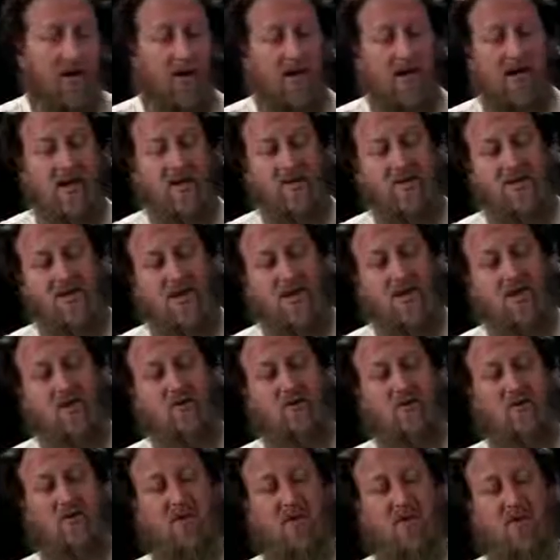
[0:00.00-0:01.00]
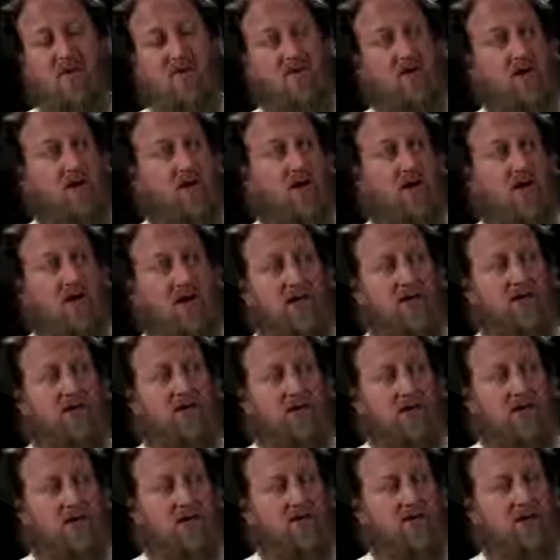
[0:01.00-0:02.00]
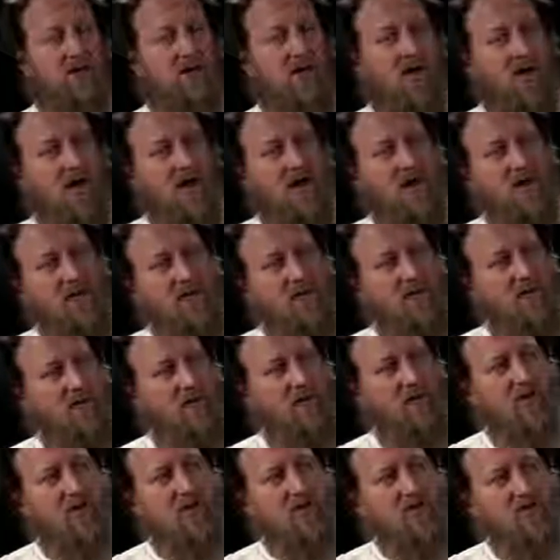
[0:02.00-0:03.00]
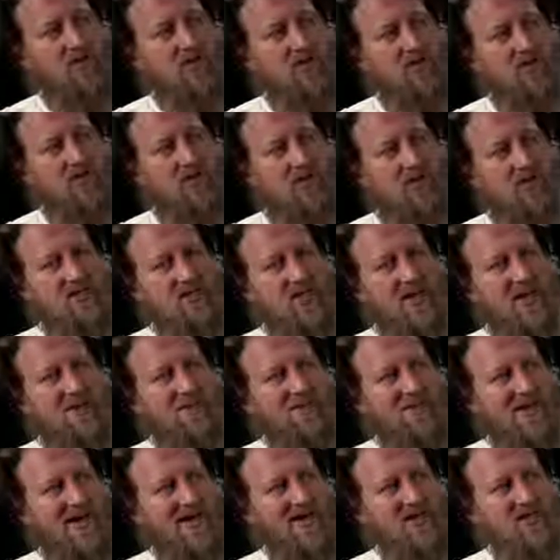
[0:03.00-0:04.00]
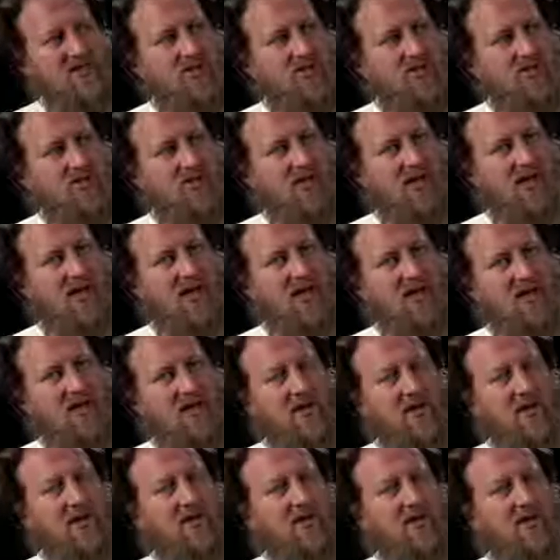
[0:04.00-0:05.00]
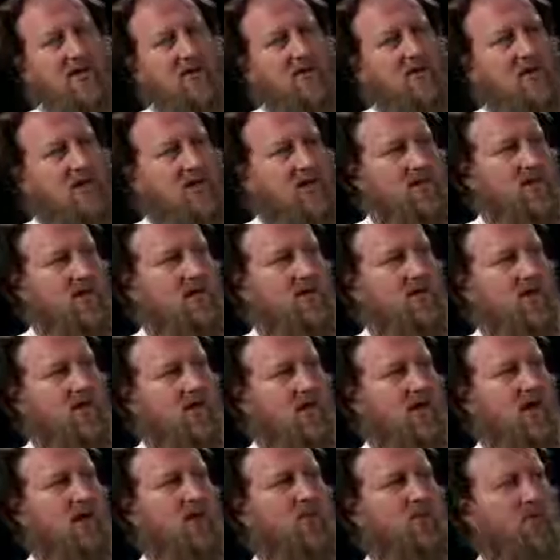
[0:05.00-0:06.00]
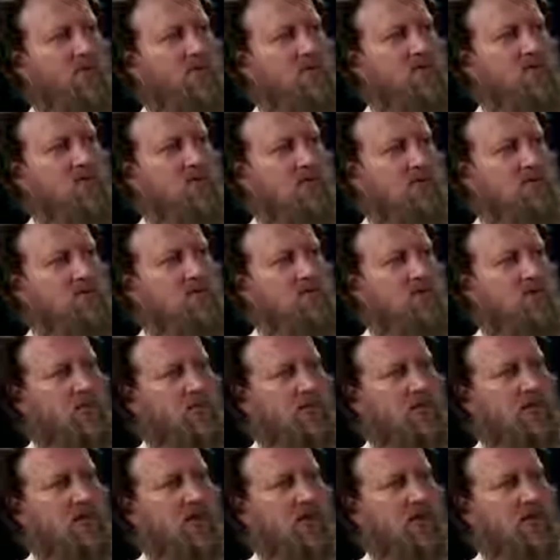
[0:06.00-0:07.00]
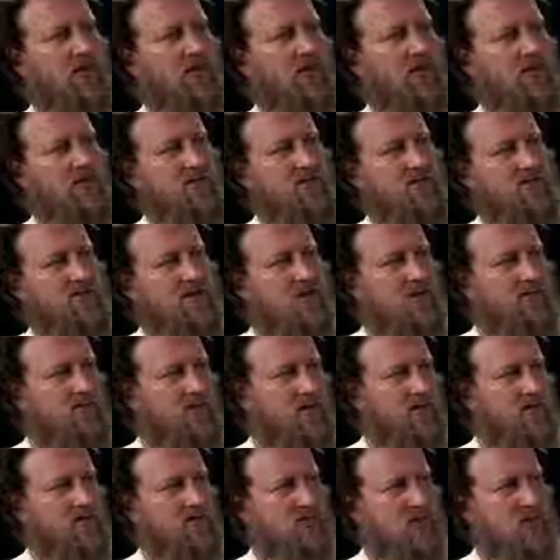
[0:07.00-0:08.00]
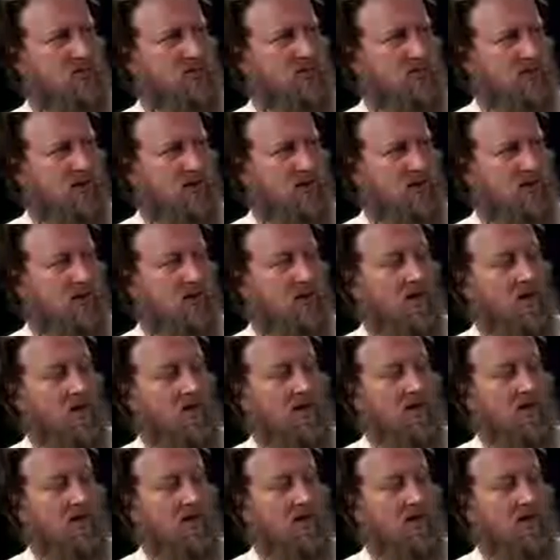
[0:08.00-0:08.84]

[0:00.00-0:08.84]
Now, unless that human being has got guidance from God. So, and often what I also say is, imagine that when a company sold you a product, they didn't just give you an instruction manual.